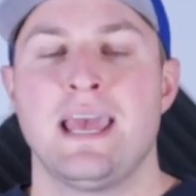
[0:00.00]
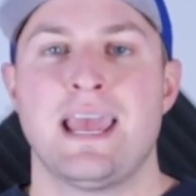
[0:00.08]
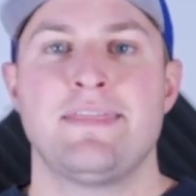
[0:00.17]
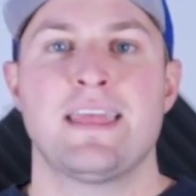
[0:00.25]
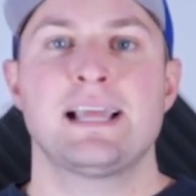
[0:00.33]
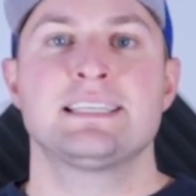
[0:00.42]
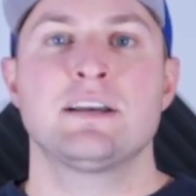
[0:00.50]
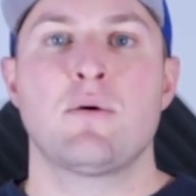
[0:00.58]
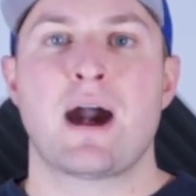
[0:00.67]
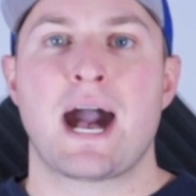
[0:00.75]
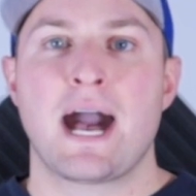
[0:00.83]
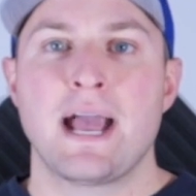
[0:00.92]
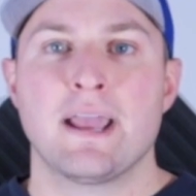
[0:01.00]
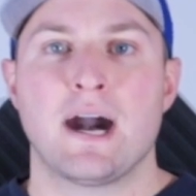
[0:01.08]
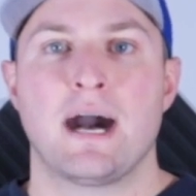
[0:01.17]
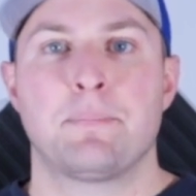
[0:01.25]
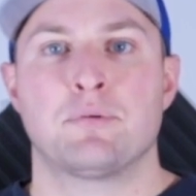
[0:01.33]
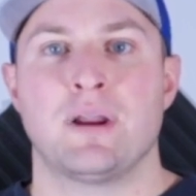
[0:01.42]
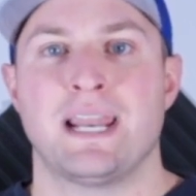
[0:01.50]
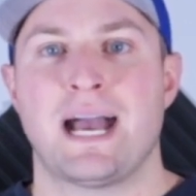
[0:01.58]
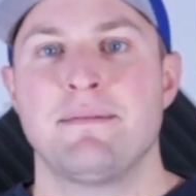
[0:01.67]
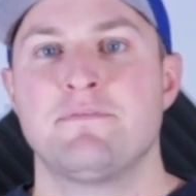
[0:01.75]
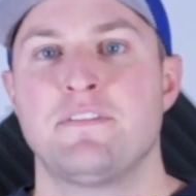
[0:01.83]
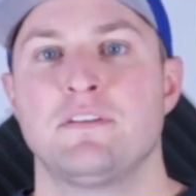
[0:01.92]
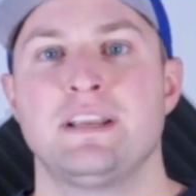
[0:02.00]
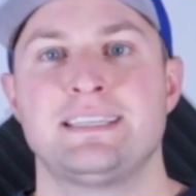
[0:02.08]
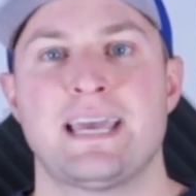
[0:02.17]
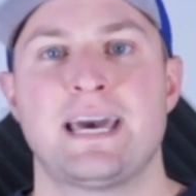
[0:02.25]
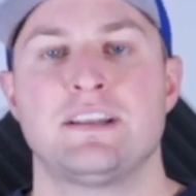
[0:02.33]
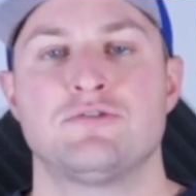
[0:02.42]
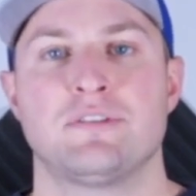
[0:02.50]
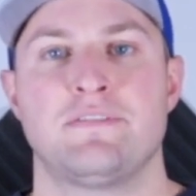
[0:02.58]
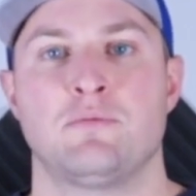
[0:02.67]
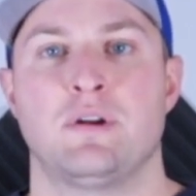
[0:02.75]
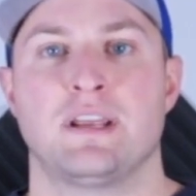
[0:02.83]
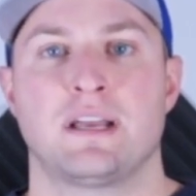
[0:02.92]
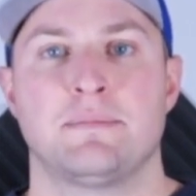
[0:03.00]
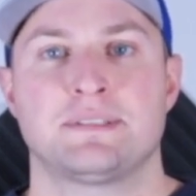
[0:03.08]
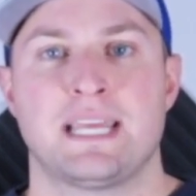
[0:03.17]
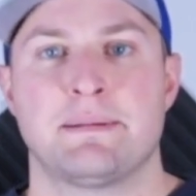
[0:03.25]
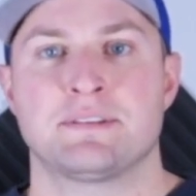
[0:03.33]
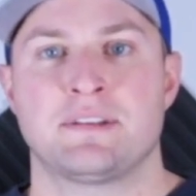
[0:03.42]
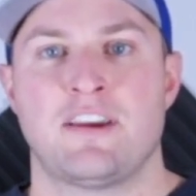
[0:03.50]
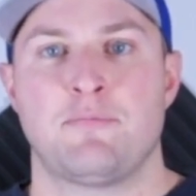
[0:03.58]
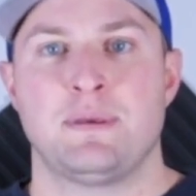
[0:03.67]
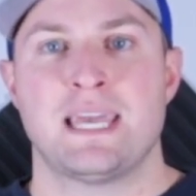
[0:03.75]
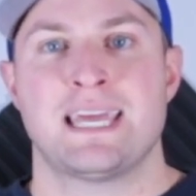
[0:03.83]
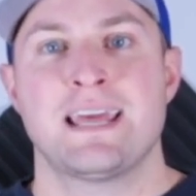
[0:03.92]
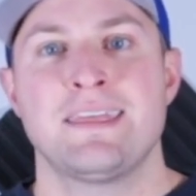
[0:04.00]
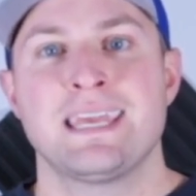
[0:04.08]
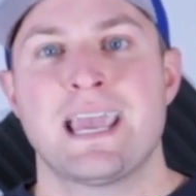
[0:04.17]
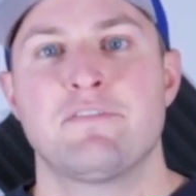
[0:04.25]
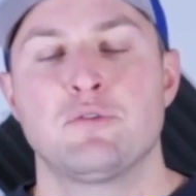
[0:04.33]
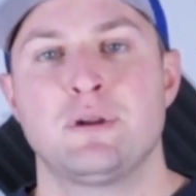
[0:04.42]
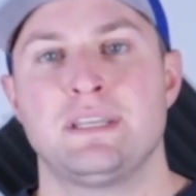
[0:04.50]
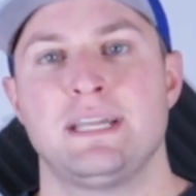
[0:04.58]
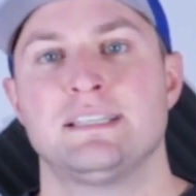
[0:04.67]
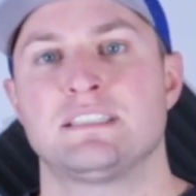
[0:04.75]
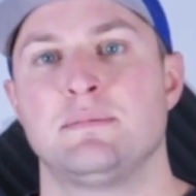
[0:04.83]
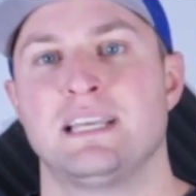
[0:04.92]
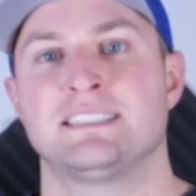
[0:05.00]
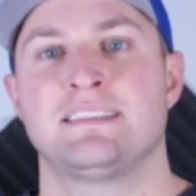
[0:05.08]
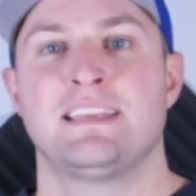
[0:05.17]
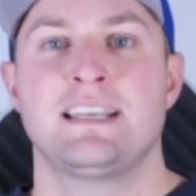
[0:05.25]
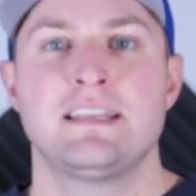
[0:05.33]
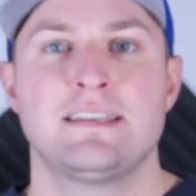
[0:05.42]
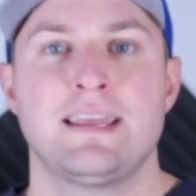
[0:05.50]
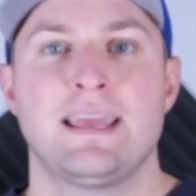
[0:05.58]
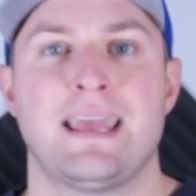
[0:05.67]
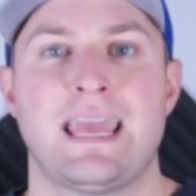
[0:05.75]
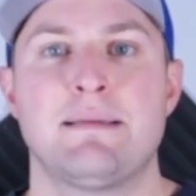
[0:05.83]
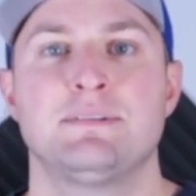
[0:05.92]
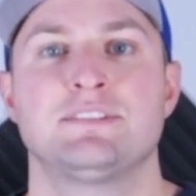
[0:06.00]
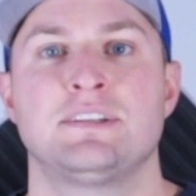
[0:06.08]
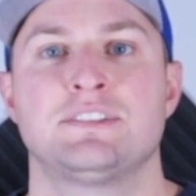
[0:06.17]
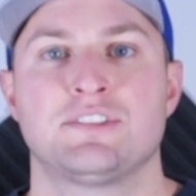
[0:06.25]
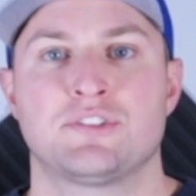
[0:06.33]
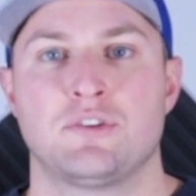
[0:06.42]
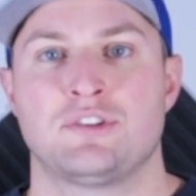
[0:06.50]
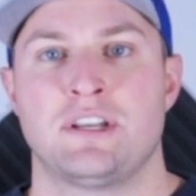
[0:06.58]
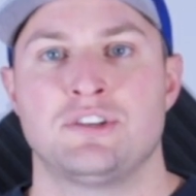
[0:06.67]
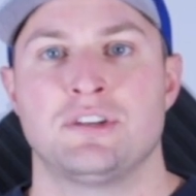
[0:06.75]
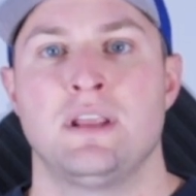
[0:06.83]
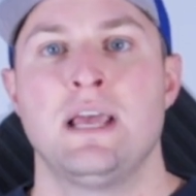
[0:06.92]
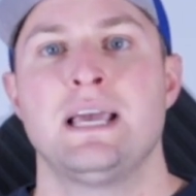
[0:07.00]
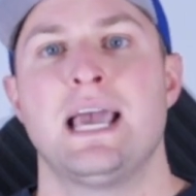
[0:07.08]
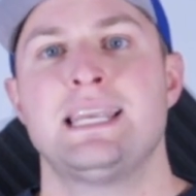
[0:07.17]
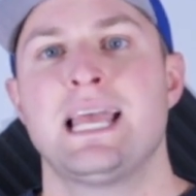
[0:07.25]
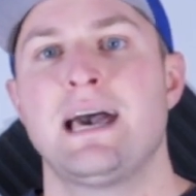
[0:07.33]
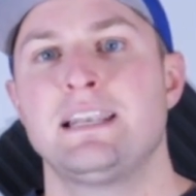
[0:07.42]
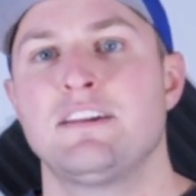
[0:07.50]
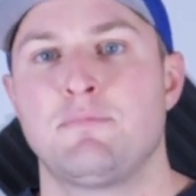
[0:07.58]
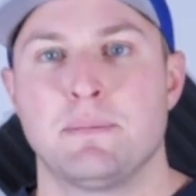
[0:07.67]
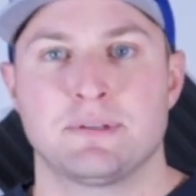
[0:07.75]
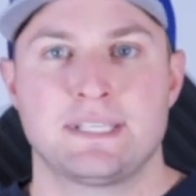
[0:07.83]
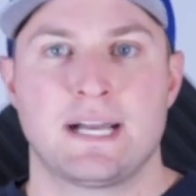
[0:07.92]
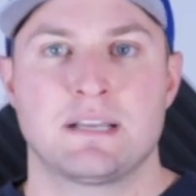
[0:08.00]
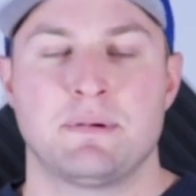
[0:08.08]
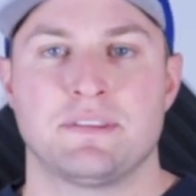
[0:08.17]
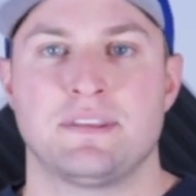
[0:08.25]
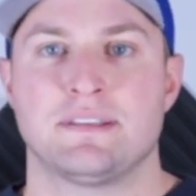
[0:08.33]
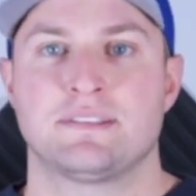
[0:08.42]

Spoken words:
And that's how I operate. I'm very data driven when it comes to Amazon FBA, and I think everyone needs to be, because at the end of the day, Amazon's a search engine, and not enough people talk about this.